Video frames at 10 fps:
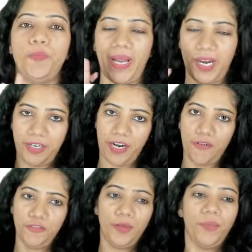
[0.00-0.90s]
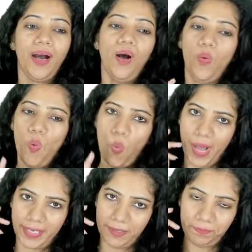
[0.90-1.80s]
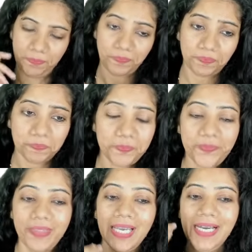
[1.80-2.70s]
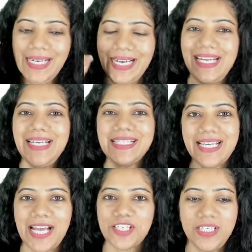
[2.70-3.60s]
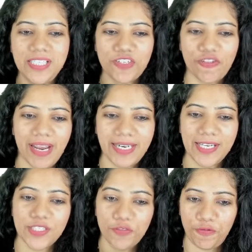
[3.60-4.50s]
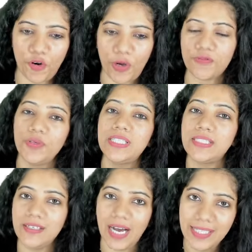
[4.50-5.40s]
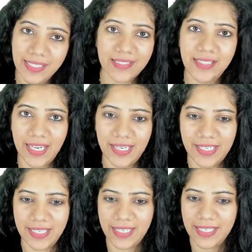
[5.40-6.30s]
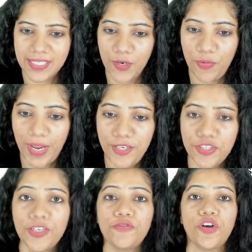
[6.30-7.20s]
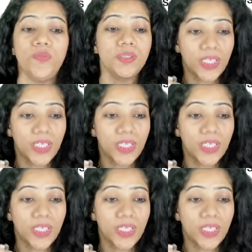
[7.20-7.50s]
paragraph number 1. International trade is fraught with uncertainties ranging from